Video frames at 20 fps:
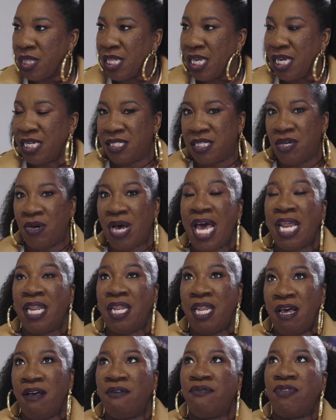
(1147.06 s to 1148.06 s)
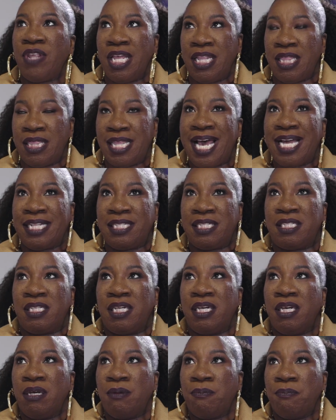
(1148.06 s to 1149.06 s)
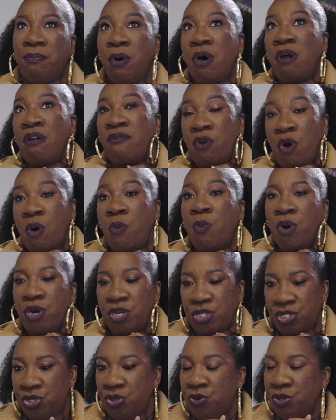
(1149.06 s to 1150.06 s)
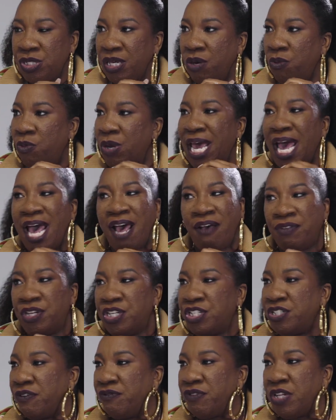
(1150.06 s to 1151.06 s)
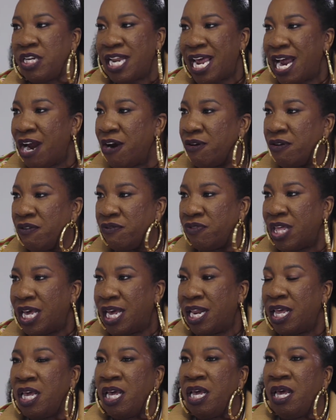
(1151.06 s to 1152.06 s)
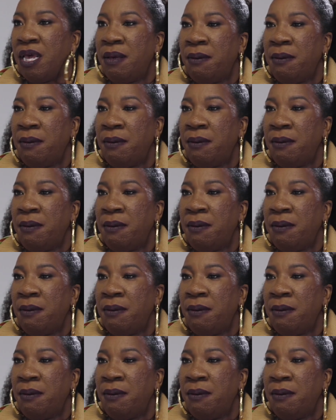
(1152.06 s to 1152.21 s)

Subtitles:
And so I love that that's part of our work too, is that we have to shift the narrative that